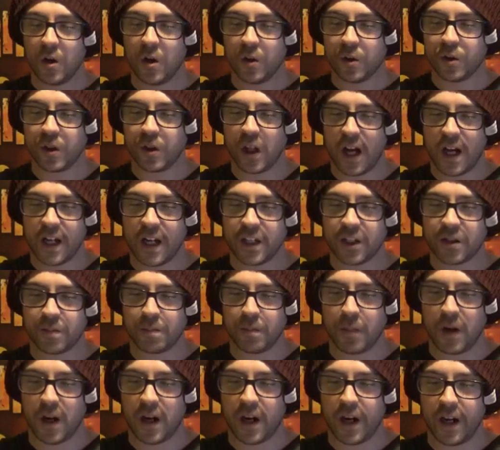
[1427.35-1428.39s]
So that is
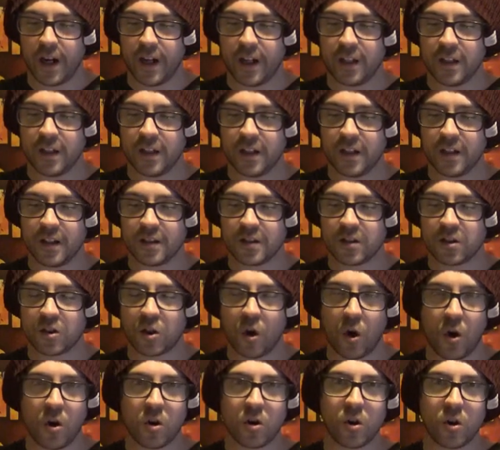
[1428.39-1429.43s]
my
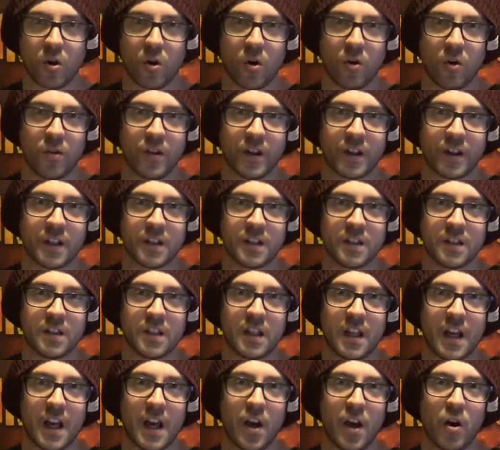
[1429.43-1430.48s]
talk on the
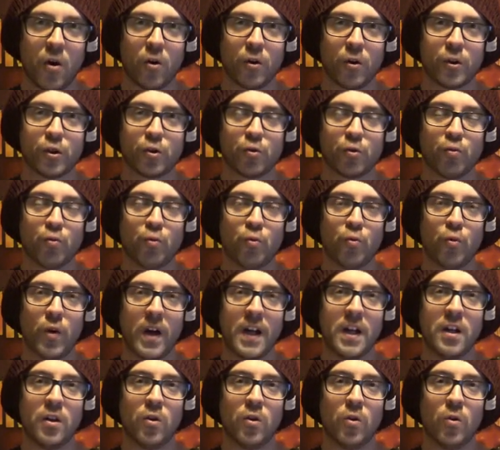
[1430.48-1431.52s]
Chaos
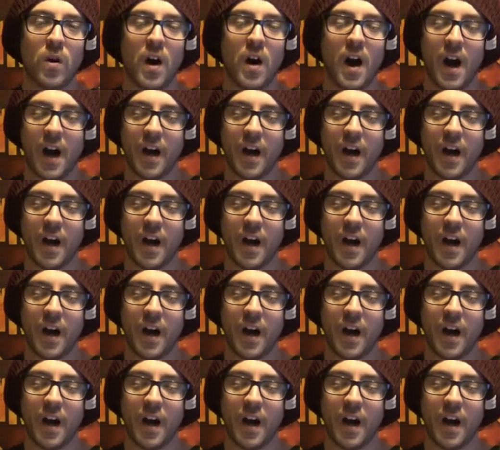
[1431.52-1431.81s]
Rhino.